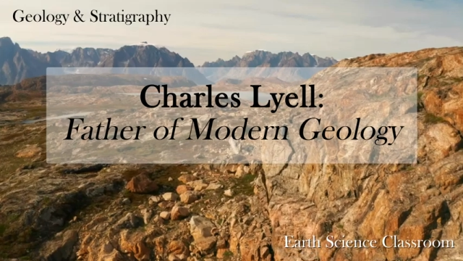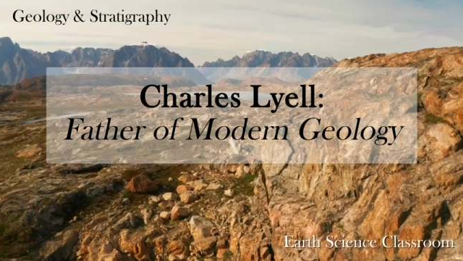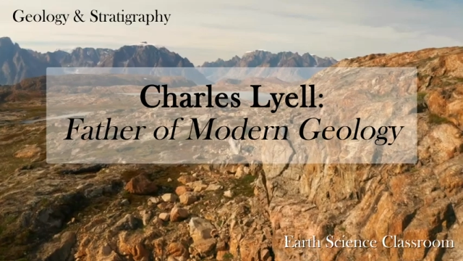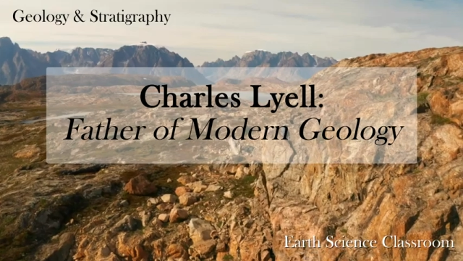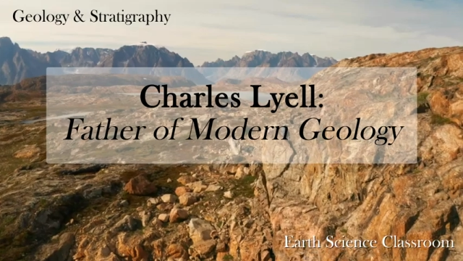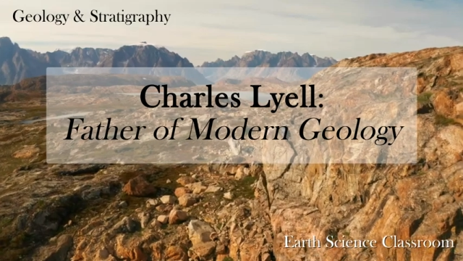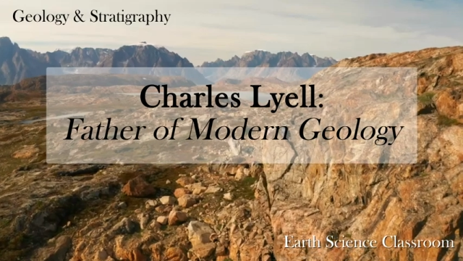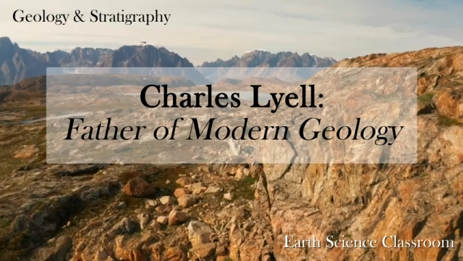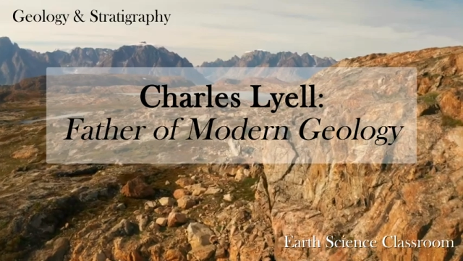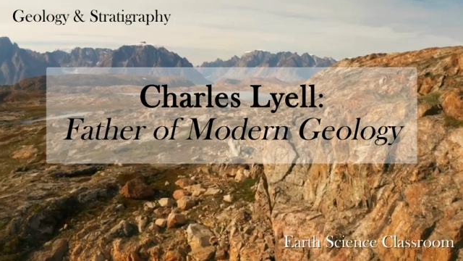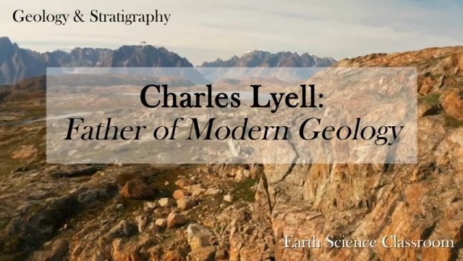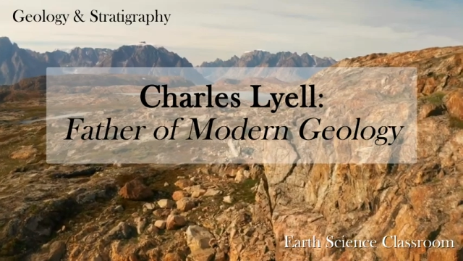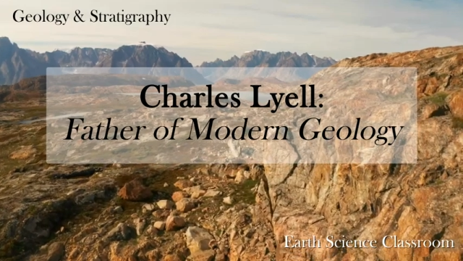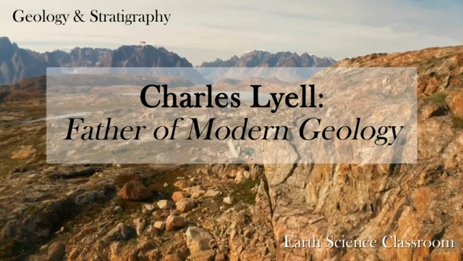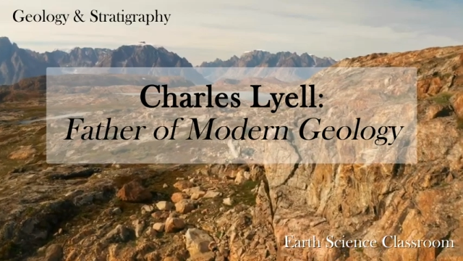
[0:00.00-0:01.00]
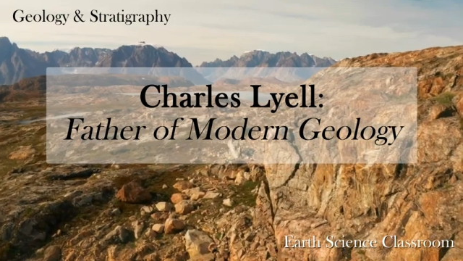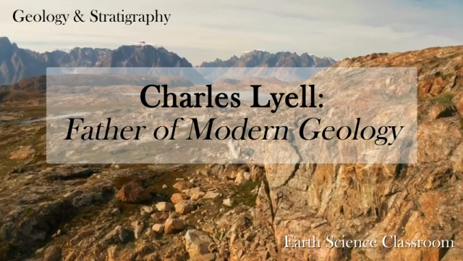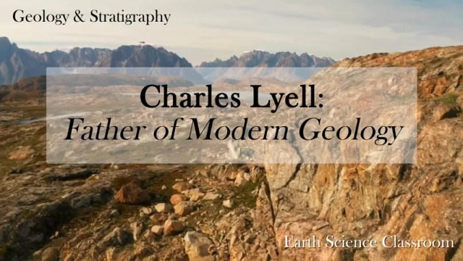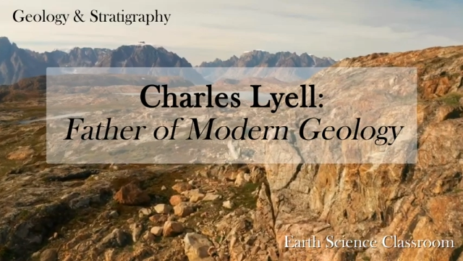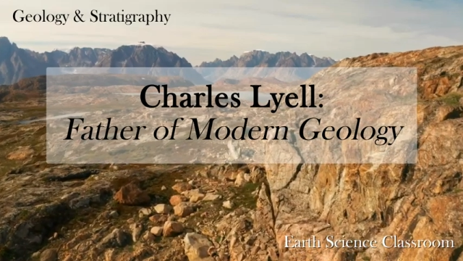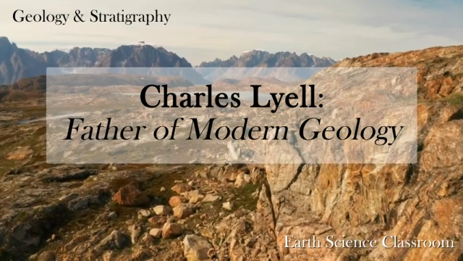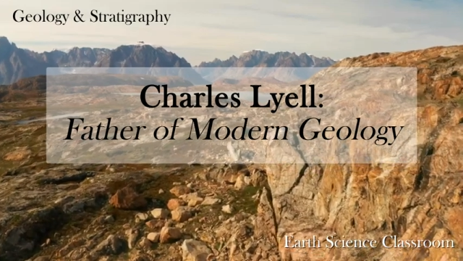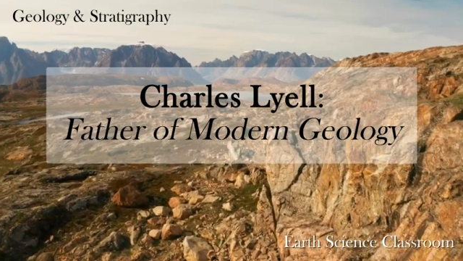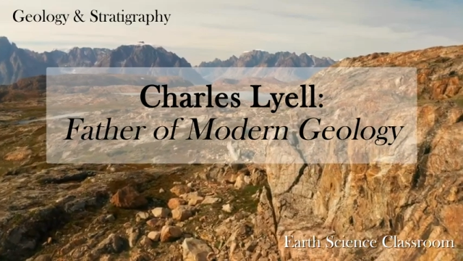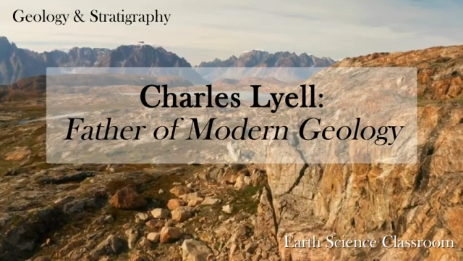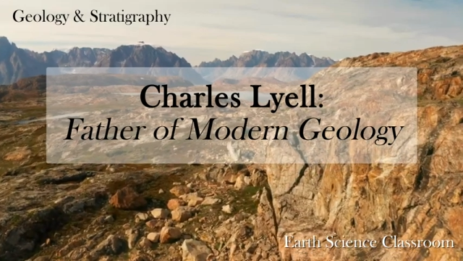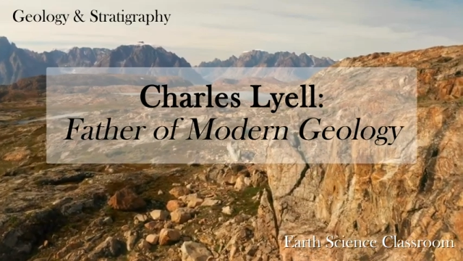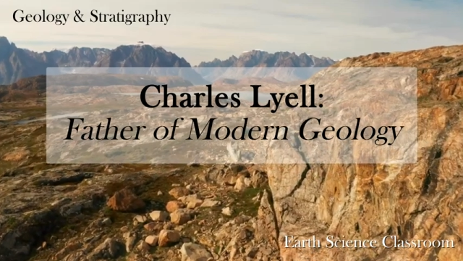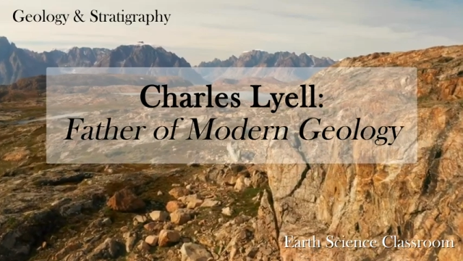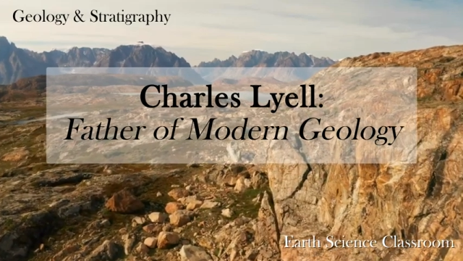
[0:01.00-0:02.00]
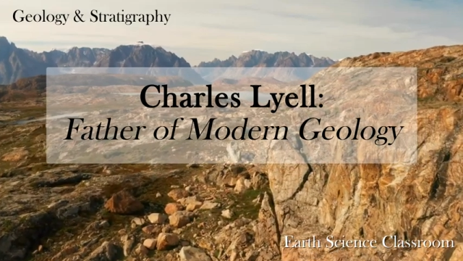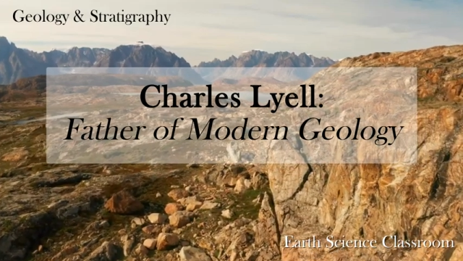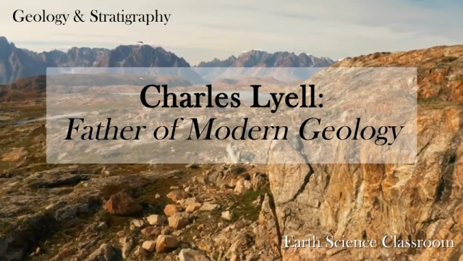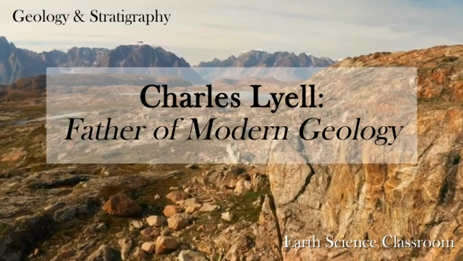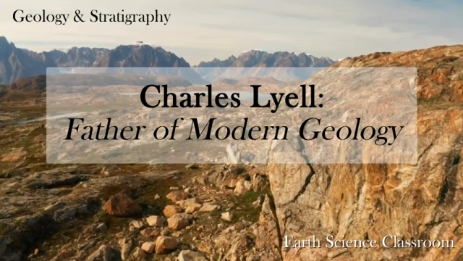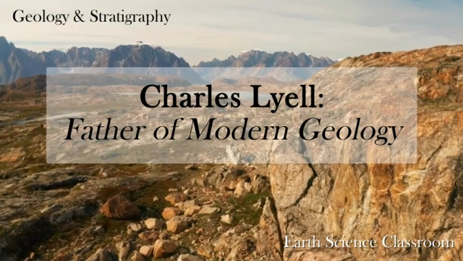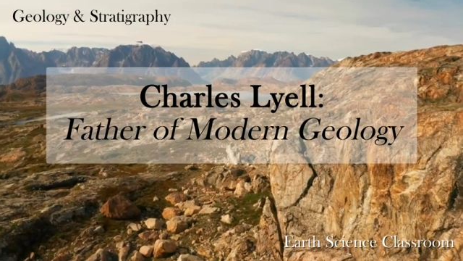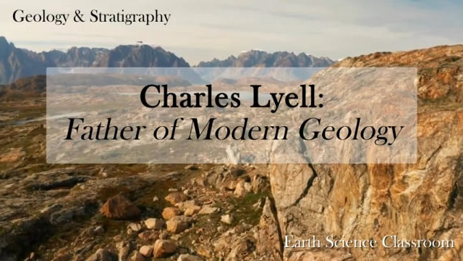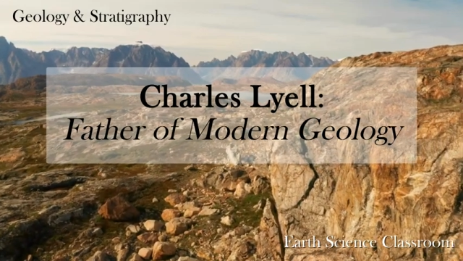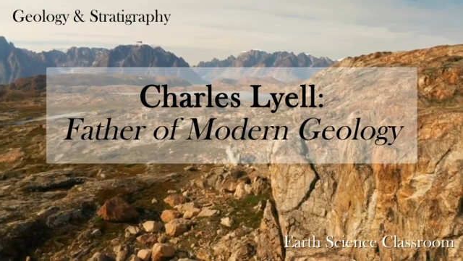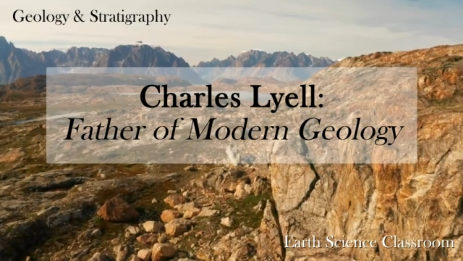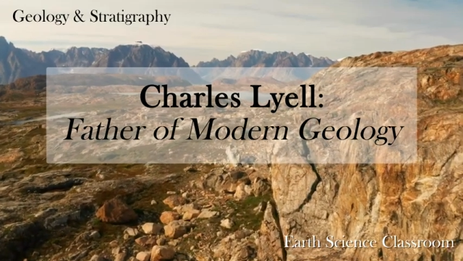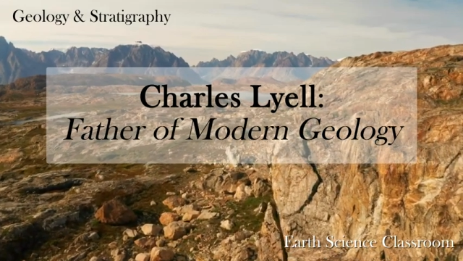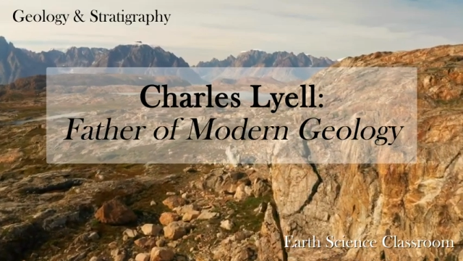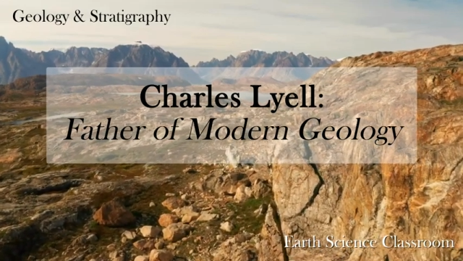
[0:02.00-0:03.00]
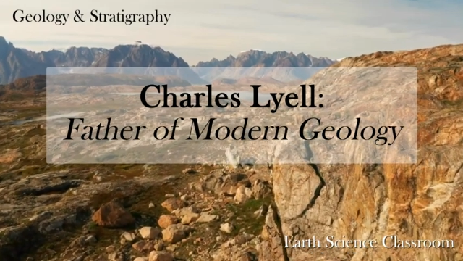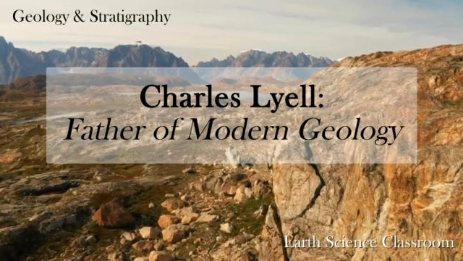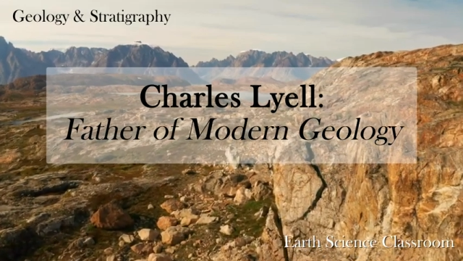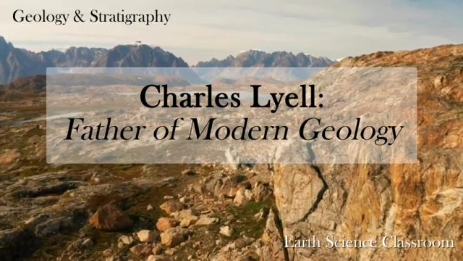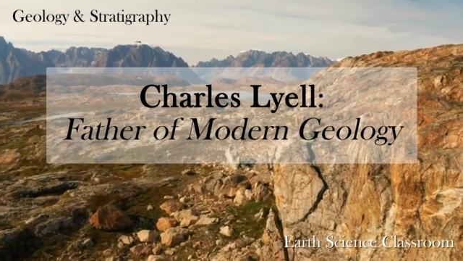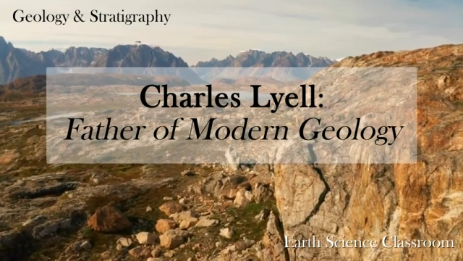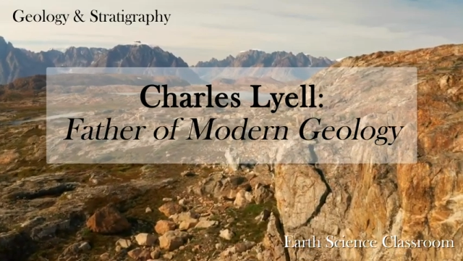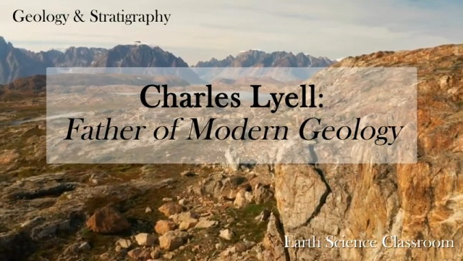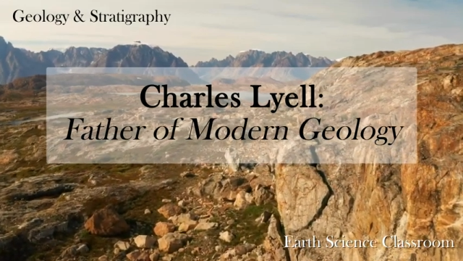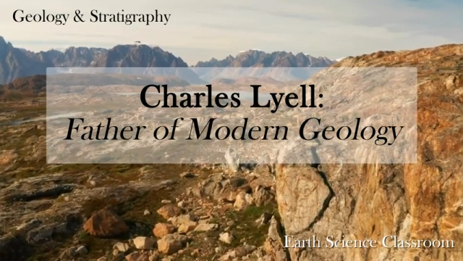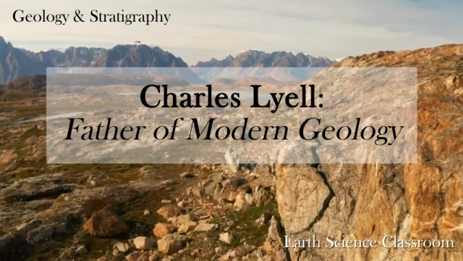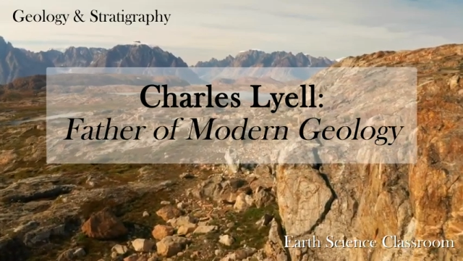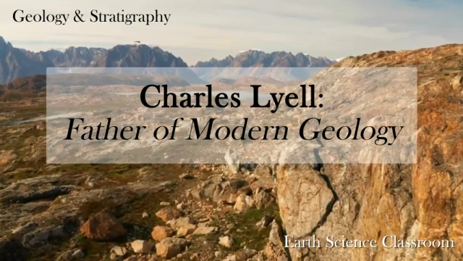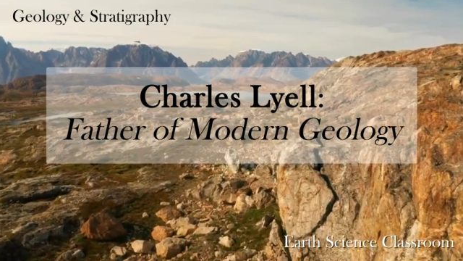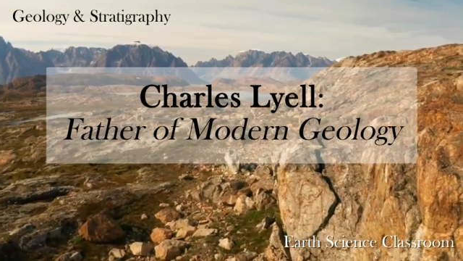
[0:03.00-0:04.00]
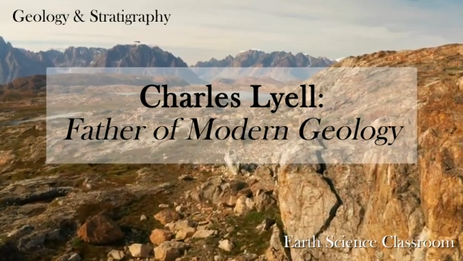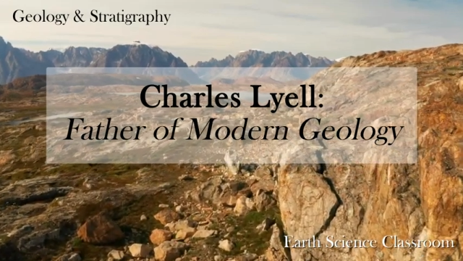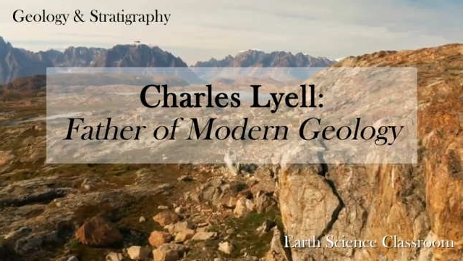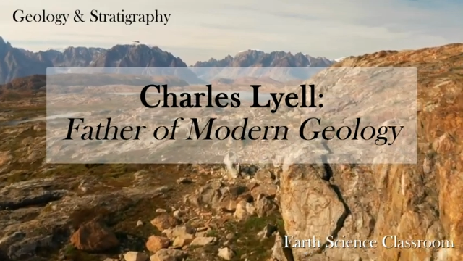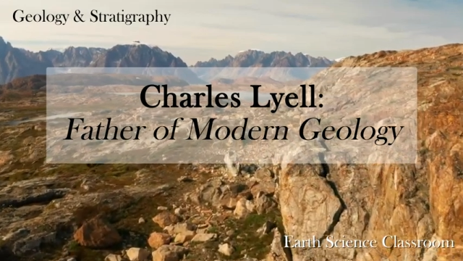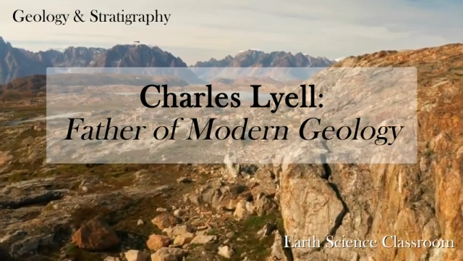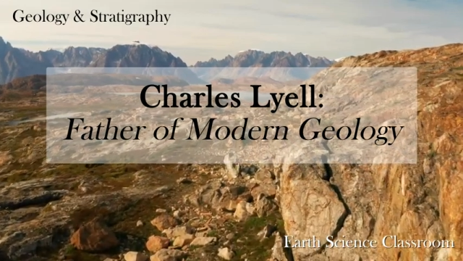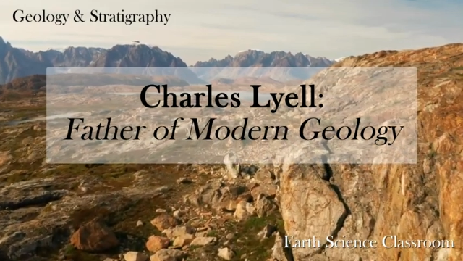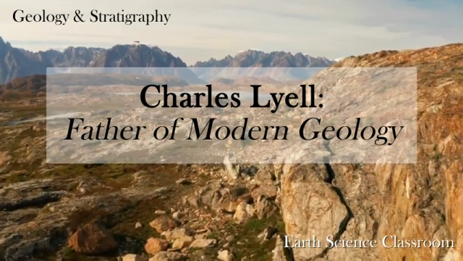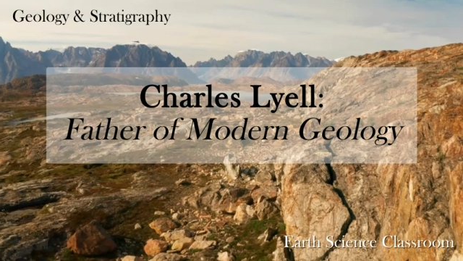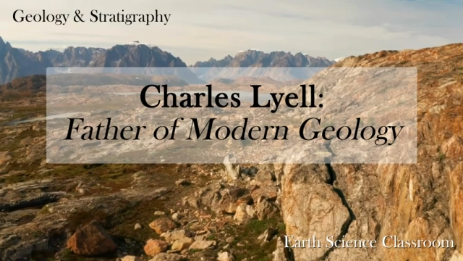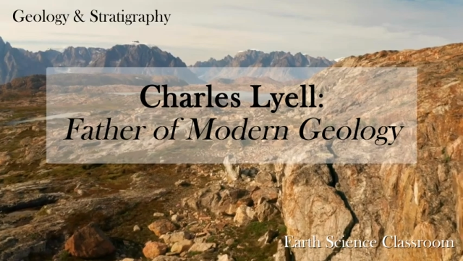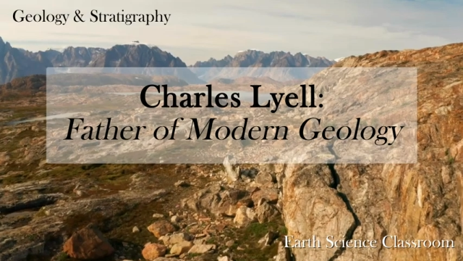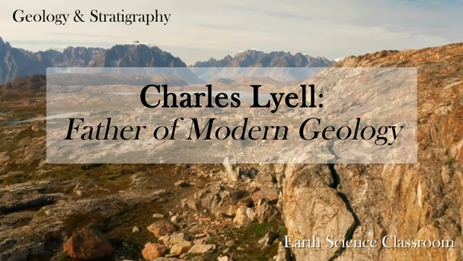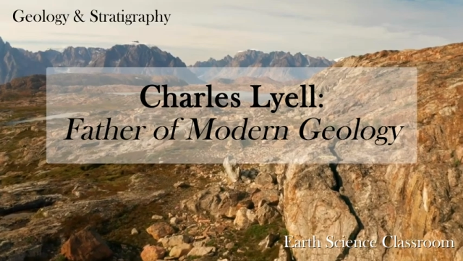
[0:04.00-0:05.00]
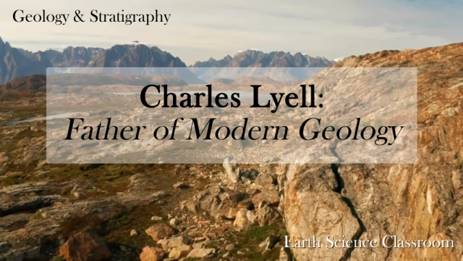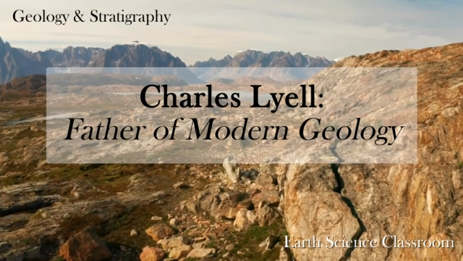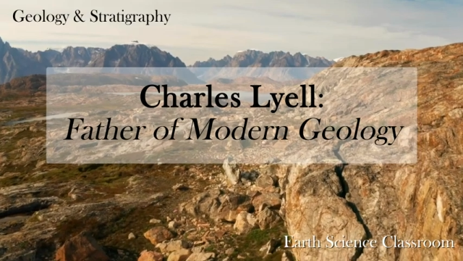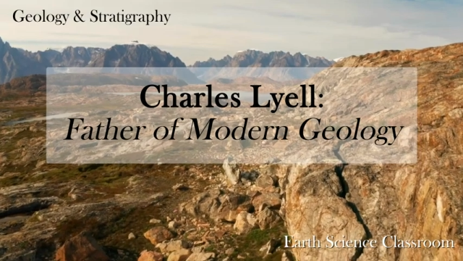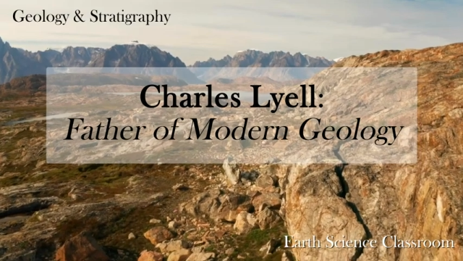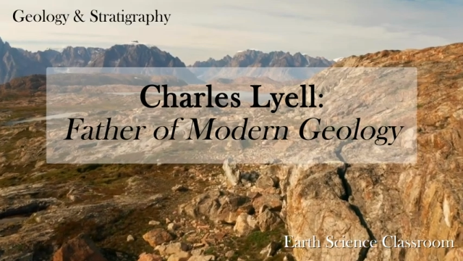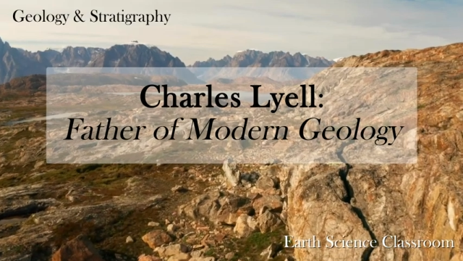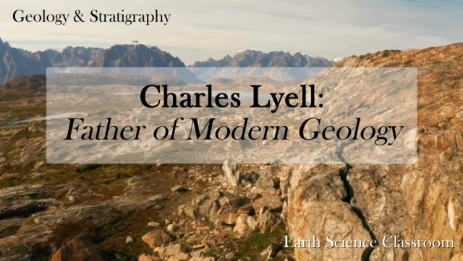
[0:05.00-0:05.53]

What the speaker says: [unreadable: no face in view]